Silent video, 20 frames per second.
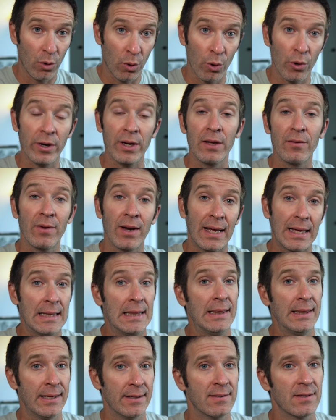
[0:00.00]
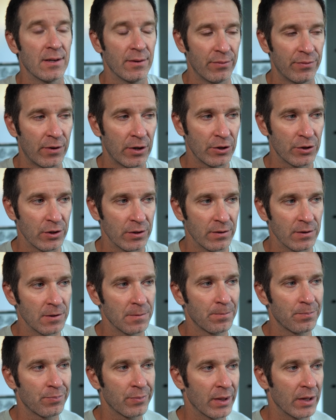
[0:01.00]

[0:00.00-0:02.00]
or even a list of functions.